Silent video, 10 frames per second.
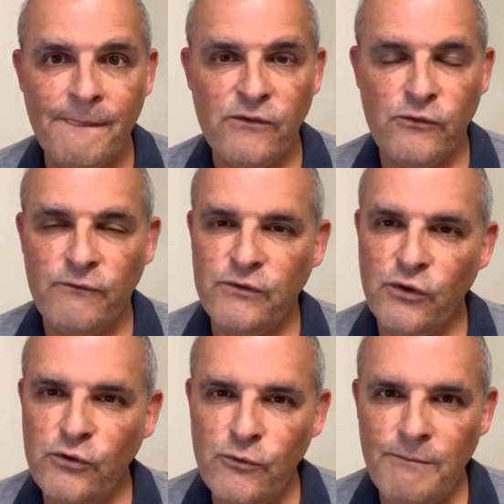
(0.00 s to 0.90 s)
So if you
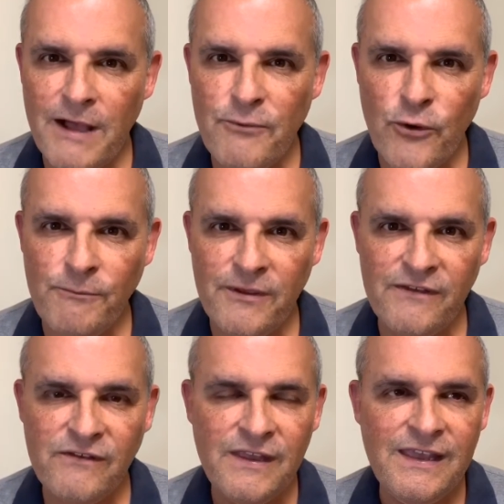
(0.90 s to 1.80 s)
don't know who Bob Hope
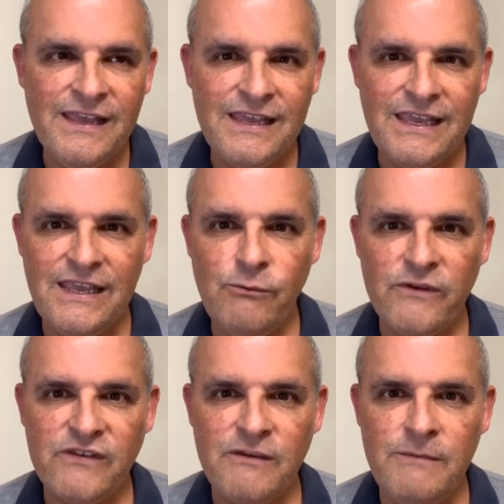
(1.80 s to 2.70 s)
is, he
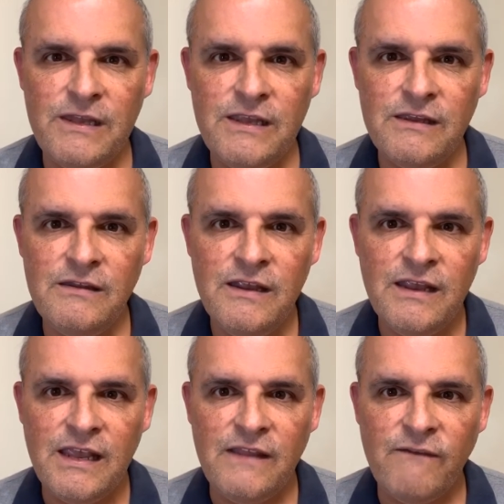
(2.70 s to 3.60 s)
was a comedian
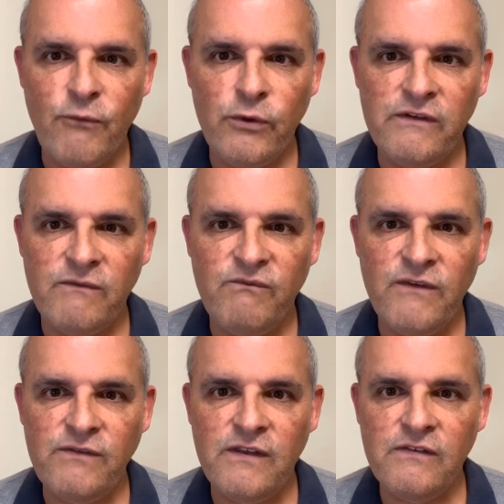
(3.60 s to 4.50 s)
in the 40s and
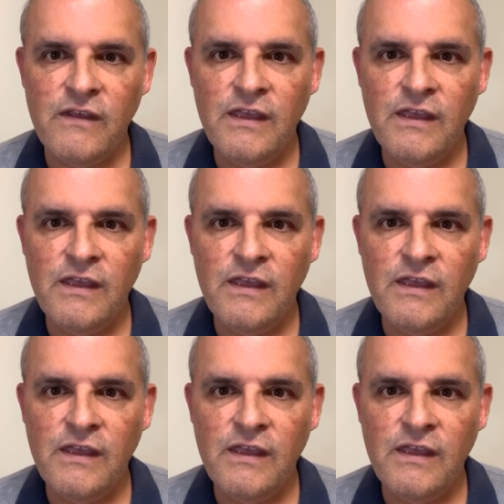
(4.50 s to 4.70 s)
50s.